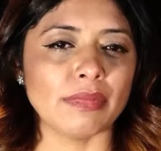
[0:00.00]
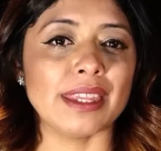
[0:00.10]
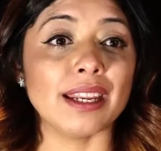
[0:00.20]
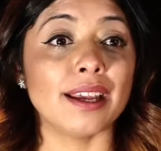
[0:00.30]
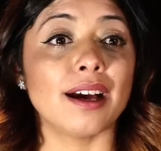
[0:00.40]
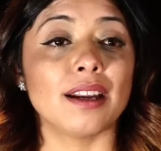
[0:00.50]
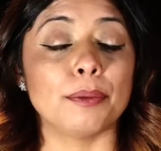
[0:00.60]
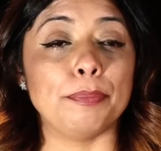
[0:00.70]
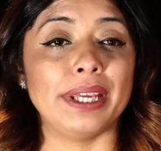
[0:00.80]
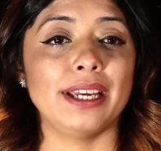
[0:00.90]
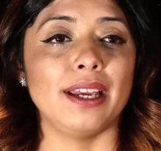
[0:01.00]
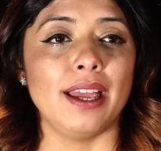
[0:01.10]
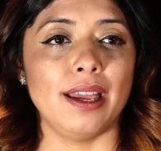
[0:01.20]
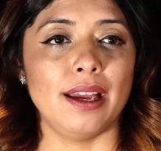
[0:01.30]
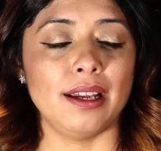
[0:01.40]
Then I got
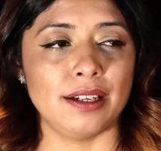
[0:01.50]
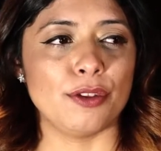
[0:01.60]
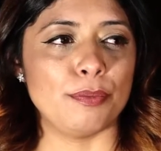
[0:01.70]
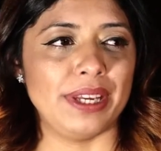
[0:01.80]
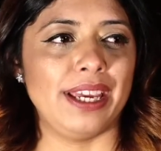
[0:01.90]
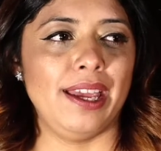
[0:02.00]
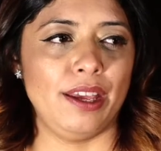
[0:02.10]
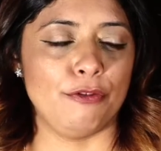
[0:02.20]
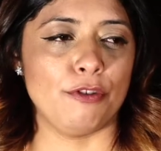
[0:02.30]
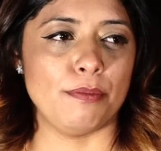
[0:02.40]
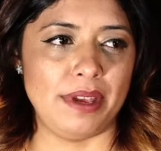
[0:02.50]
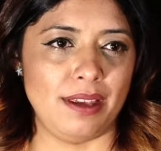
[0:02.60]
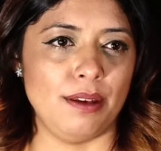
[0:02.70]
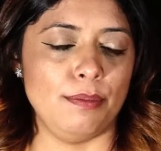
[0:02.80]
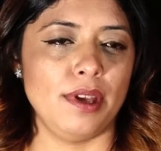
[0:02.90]
another big hit from
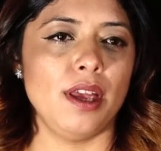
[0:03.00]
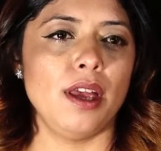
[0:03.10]
him